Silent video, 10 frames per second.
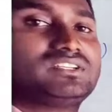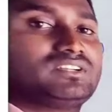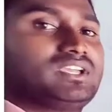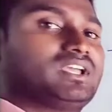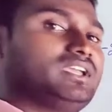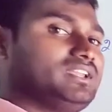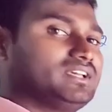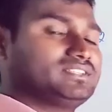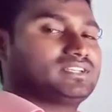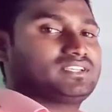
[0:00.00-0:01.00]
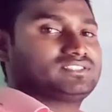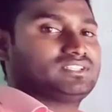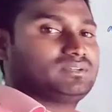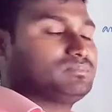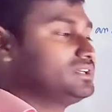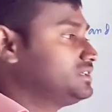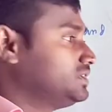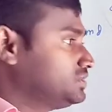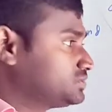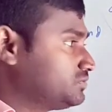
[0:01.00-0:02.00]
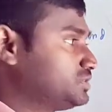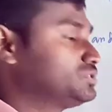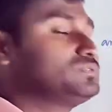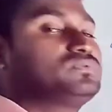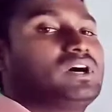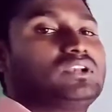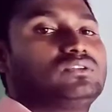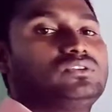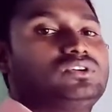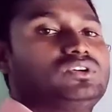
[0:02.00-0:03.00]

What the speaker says: any other rational number, so we should follow